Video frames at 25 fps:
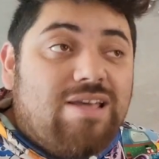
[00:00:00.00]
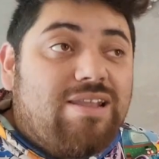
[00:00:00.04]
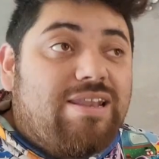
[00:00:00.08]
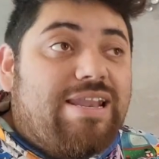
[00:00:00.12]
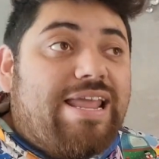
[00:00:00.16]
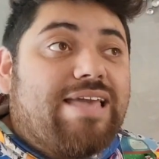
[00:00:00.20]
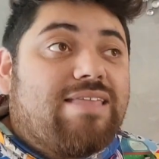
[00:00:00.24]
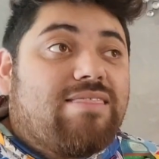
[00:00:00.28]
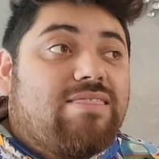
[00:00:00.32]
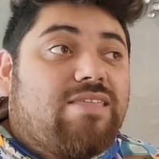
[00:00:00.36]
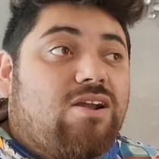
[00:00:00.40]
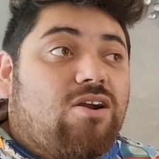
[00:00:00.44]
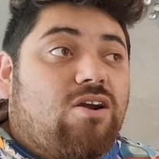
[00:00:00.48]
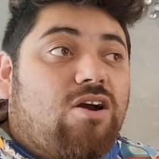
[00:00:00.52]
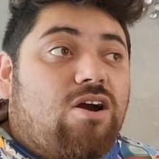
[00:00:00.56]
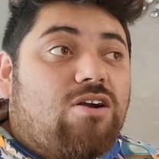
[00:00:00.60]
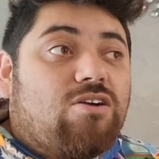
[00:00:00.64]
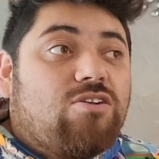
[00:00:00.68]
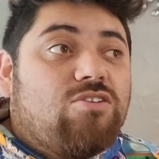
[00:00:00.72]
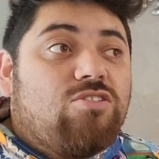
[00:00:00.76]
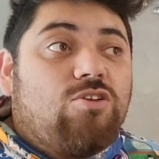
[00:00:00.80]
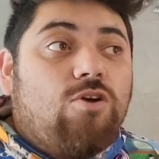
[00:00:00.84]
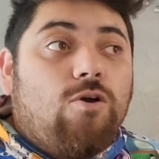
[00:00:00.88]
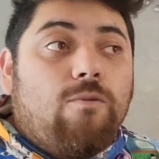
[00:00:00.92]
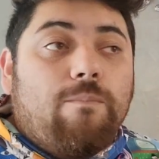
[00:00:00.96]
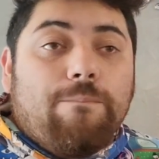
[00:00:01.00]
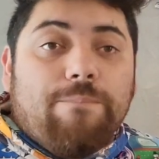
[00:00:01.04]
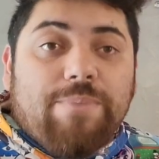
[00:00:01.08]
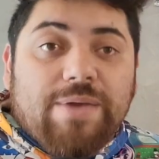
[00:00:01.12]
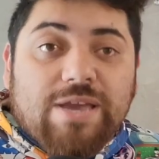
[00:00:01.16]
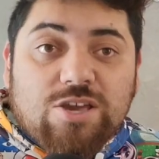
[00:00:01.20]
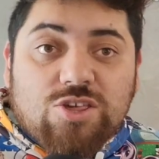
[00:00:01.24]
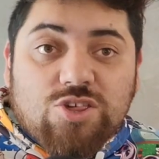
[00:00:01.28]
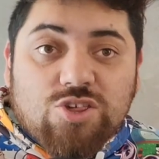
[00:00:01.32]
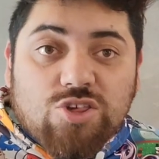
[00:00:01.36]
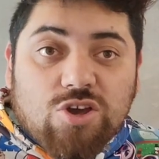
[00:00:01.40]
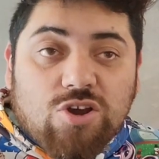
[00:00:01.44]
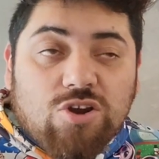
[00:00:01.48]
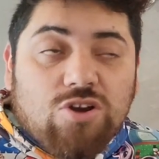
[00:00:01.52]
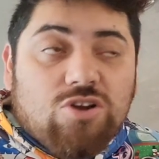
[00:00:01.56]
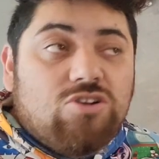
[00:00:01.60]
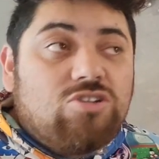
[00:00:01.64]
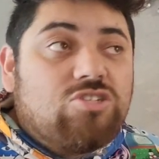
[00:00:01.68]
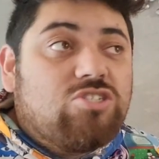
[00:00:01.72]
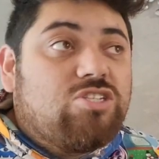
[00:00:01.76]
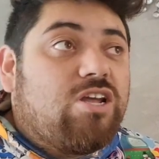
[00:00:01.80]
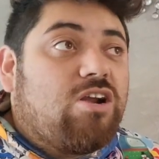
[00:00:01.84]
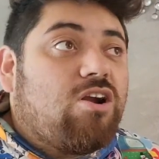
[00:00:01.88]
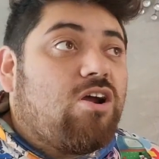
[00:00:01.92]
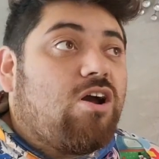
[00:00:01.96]
Like, there are no
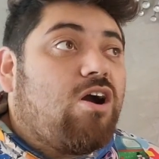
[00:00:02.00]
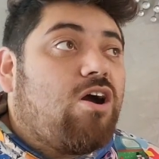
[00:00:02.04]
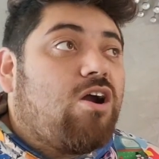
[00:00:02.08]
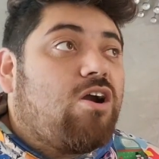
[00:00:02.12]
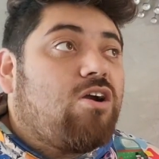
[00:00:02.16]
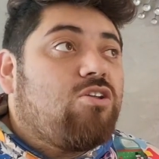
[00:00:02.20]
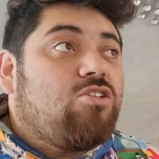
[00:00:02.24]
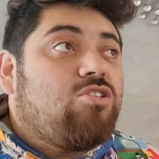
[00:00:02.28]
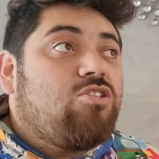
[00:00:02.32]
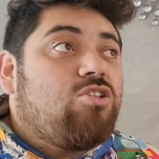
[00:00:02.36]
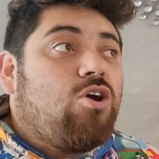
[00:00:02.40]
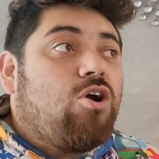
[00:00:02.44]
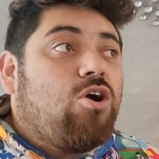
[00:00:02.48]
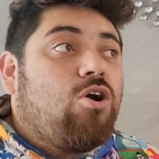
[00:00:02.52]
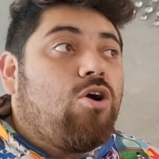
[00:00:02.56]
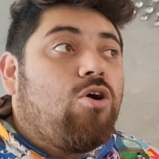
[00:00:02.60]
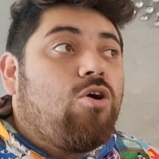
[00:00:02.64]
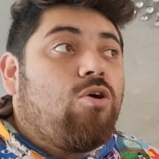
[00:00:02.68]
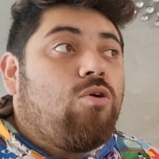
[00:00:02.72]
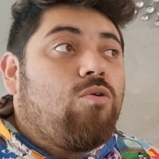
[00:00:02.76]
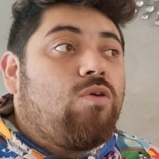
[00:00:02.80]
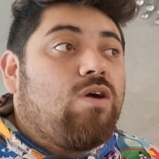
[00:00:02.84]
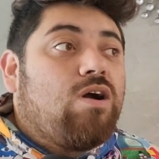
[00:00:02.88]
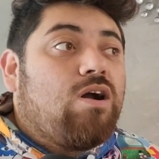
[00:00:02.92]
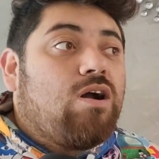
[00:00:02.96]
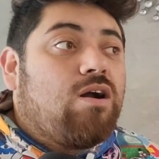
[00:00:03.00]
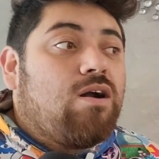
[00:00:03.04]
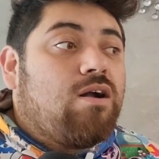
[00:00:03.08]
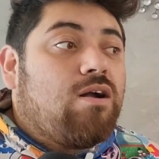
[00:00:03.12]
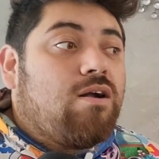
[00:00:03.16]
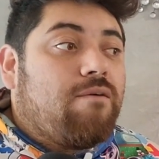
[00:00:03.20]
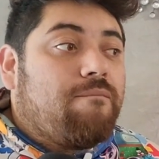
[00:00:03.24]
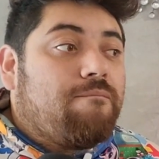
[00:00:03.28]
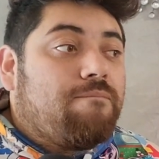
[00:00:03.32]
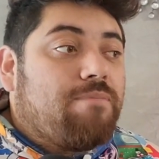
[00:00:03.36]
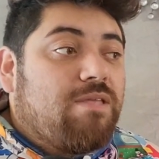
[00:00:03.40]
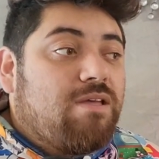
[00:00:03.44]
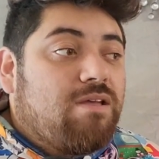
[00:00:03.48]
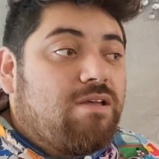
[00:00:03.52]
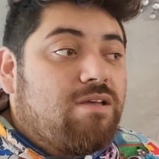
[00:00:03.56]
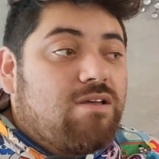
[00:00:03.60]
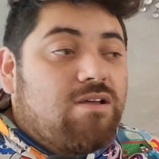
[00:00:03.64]
pictures, there are no um,